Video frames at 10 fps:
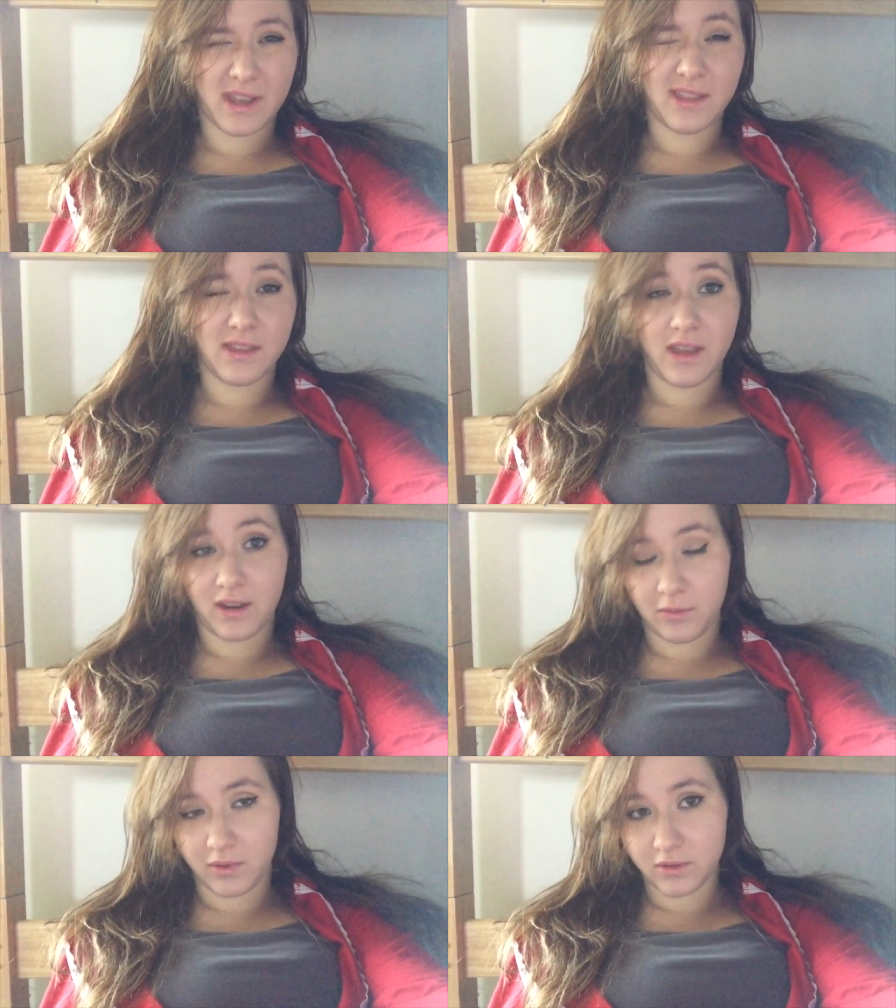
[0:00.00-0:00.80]
and
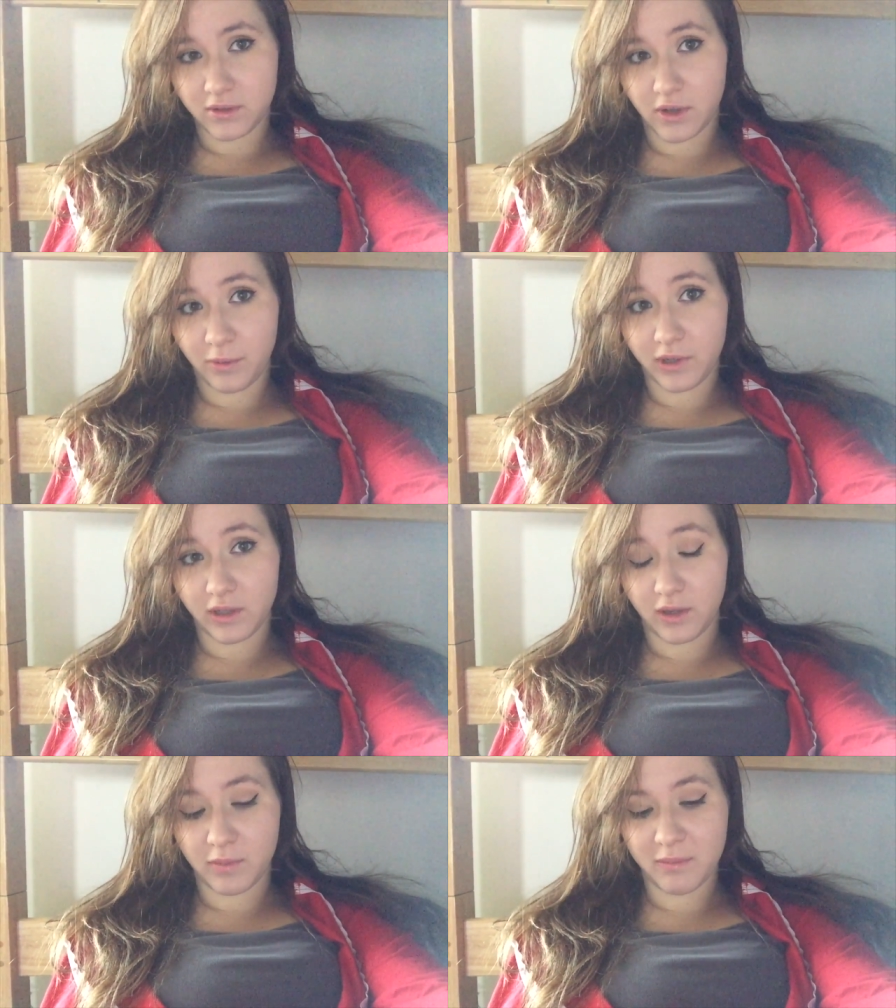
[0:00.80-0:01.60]
then I'm gonna start
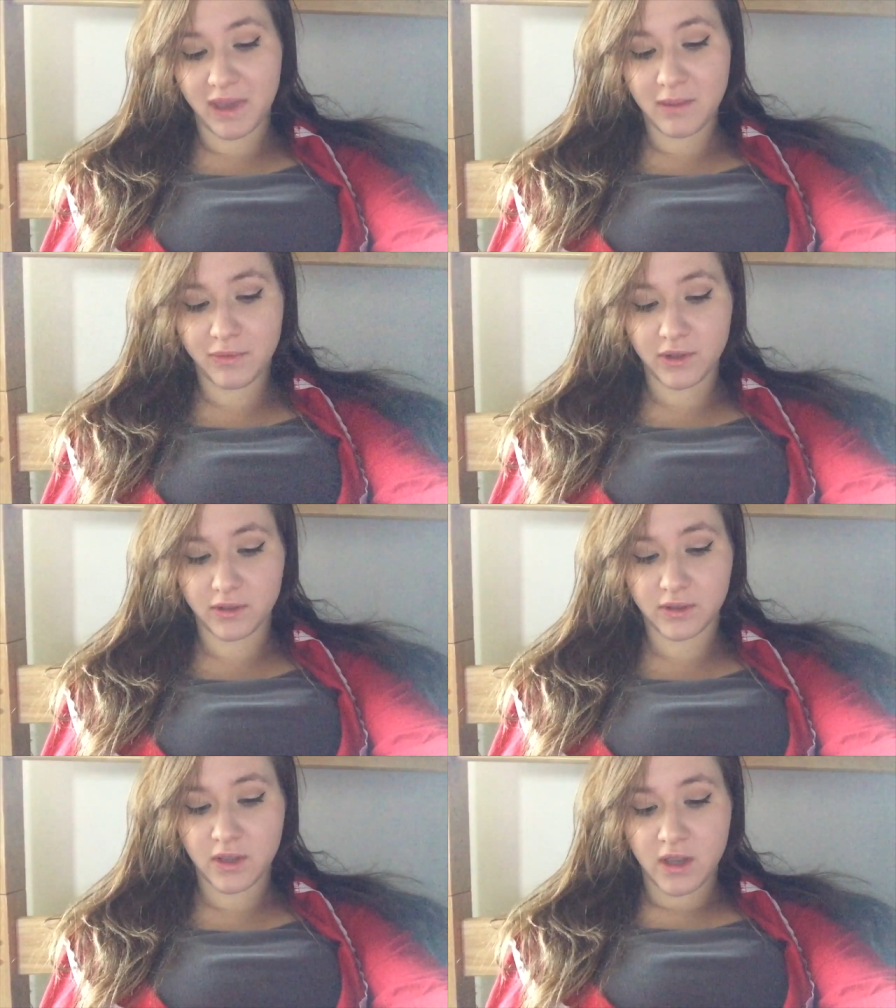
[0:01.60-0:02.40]
working on my
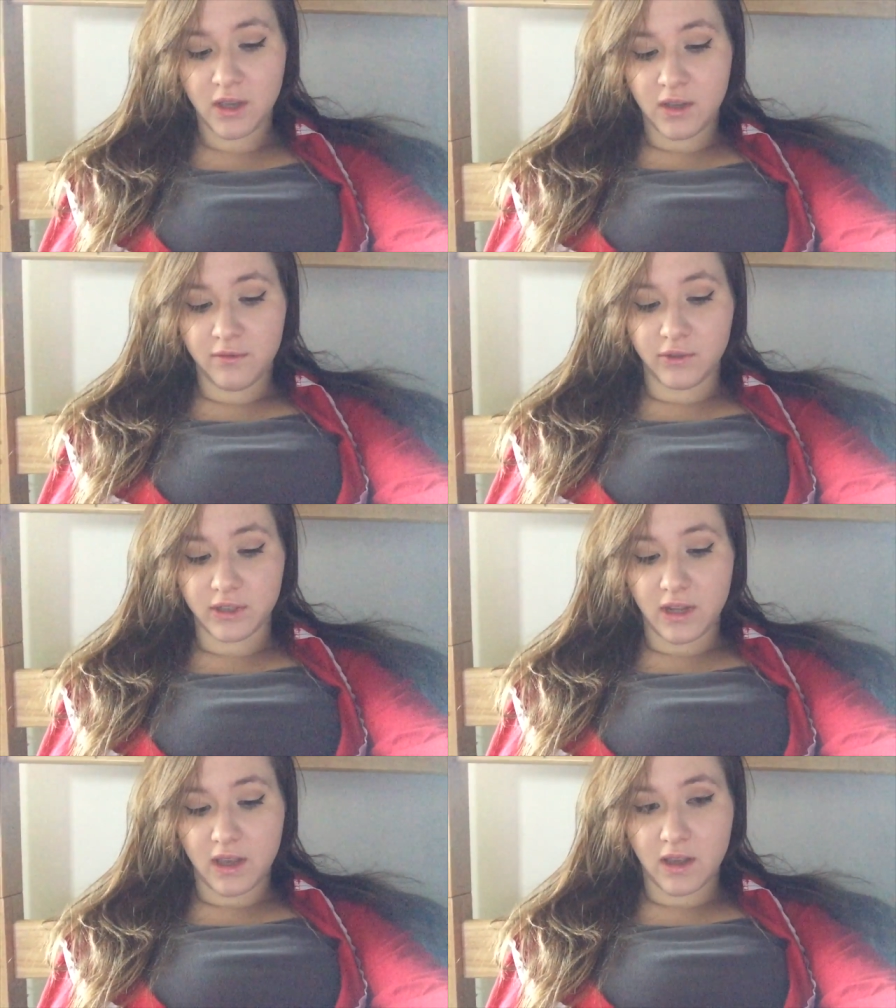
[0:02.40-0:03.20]
papers
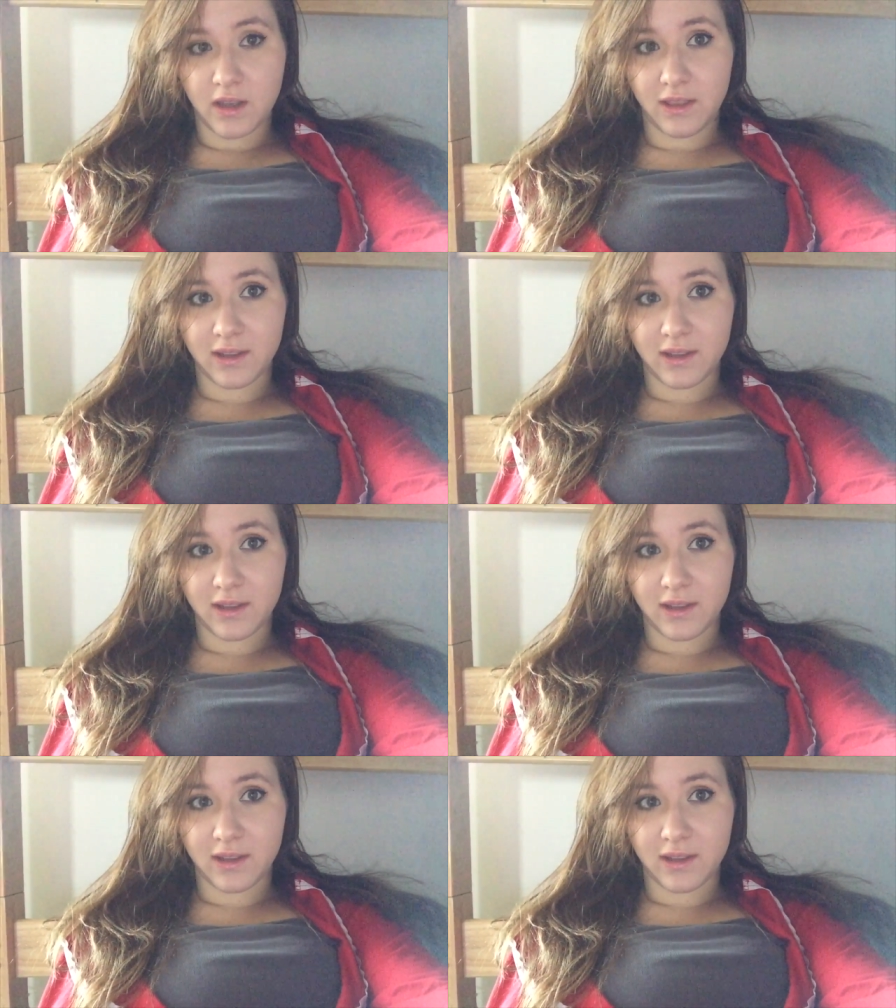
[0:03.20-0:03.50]
today.